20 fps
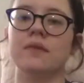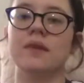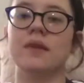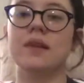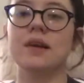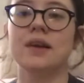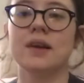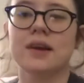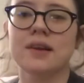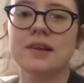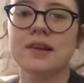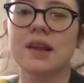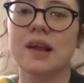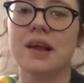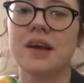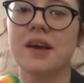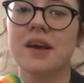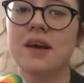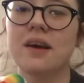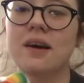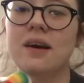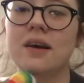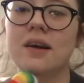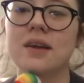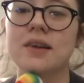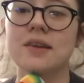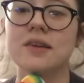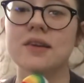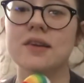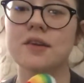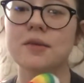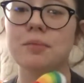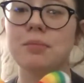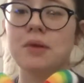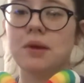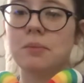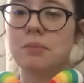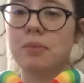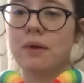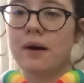The next thing he got is this
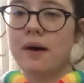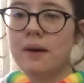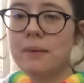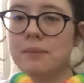Beat Bop. I